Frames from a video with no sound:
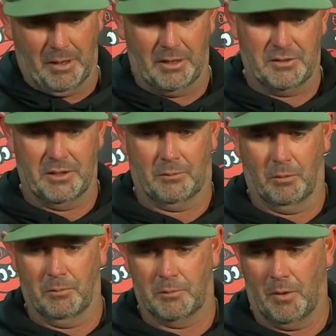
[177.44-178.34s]
just think
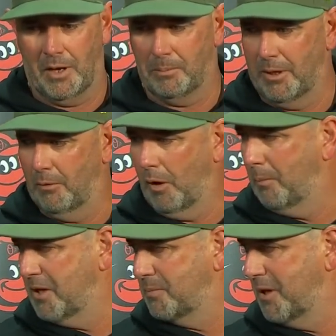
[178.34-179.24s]
we're trying to play our
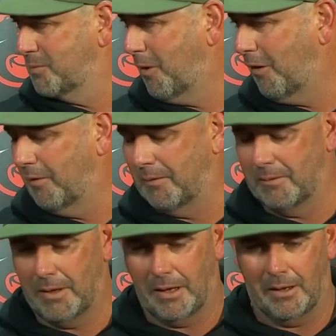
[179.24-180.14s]
best baseball
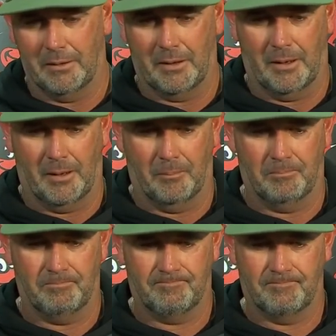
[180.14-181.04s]
and
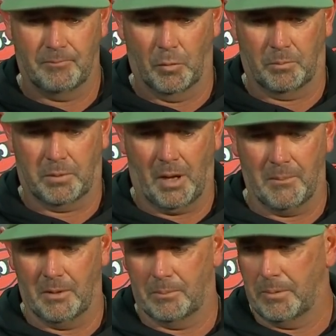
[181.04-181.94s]
we're
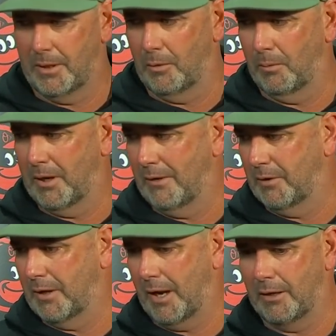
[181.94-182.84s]
coming to play to win
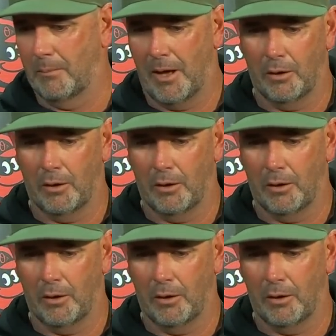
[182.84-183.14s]
every night no matter who